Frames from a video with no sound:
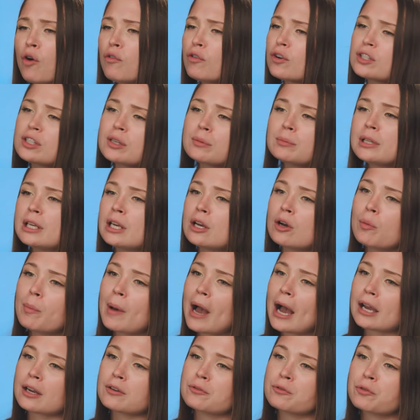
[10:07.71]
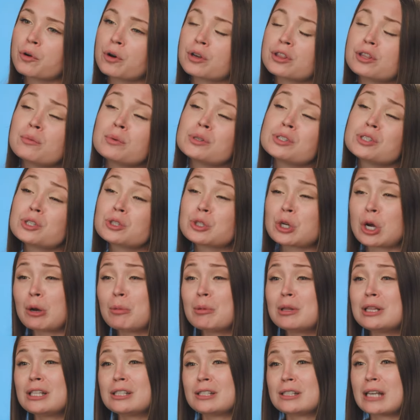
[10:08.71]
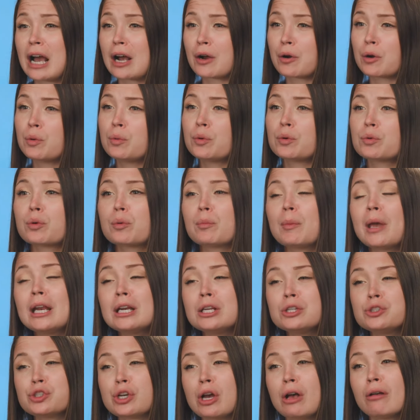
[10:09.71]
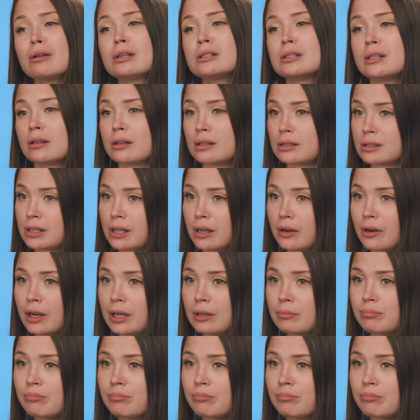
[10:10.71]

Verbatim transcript: Over some legal back and forth, it was determined that Zachary would remain in jail until his hearing.